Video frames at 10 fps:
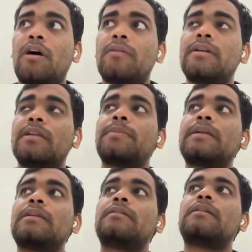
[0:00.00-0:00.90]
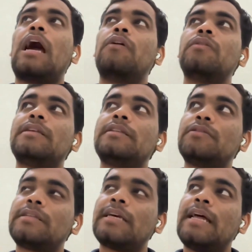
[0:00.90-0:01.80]
confidence. But now, since
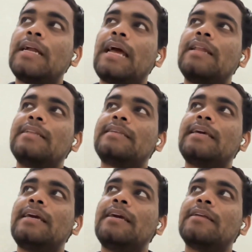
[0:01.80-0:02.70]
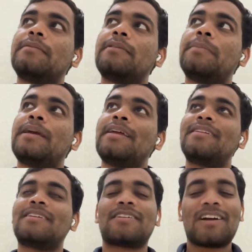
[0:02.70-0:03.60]
you say that, I'll say the
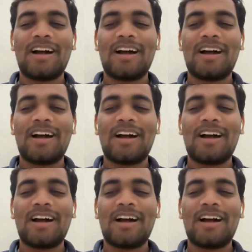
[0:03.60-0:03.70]
main